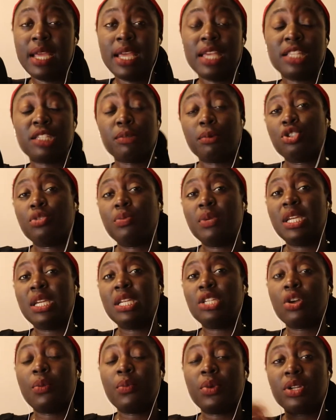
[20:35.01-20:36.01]
It's supposed to be
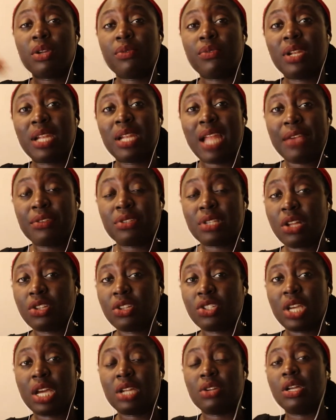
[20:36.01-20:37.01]
somewhat of a lifestyle
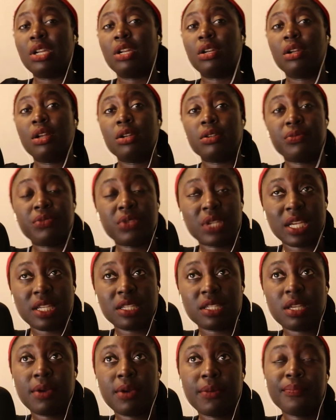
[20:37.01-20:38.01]
channel and a lot of
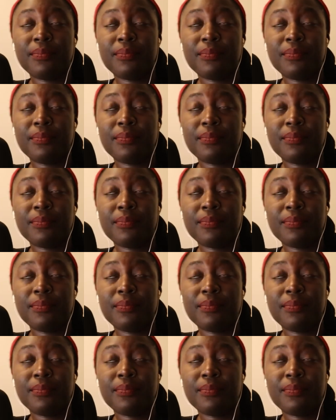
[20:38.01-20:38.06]
things.